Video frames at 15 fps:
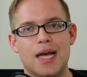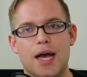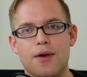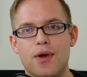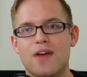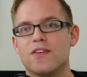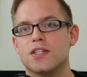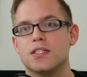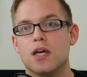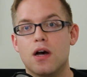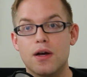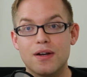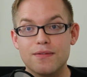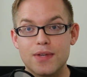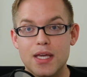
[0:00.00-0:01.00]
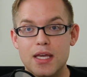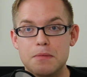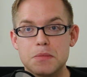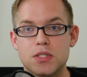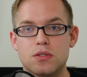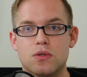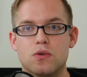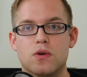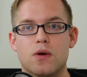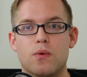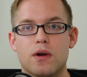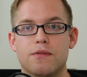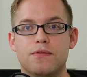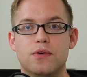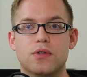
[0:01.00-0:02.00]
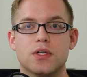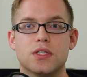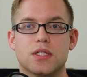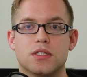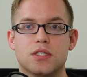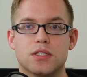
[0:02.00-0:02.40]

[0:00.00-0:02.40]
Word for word: I don't have a ton of games, so I want to focus on